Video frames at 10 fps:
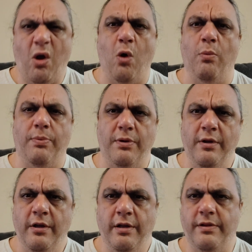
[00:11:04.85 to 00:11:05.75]
hope
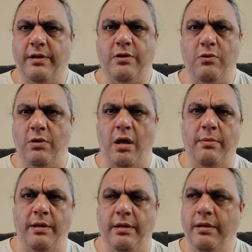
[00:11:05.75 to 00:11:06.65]
that
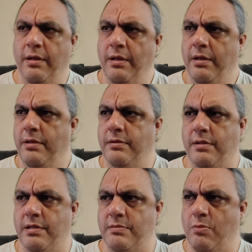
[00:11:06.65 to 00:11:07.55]
Konami
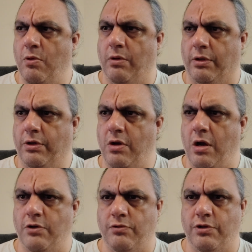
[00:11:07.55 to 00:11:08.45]
does more
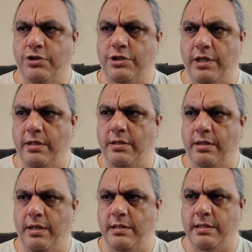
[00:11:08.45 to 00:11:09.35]
Contra shit
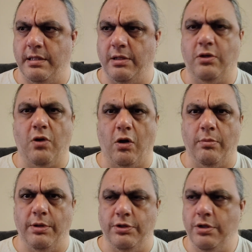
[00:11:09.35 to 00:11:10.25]
that isn't
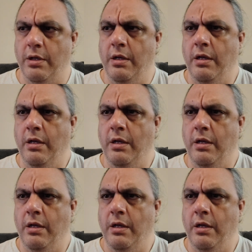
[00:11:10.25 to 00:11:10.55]
garbage,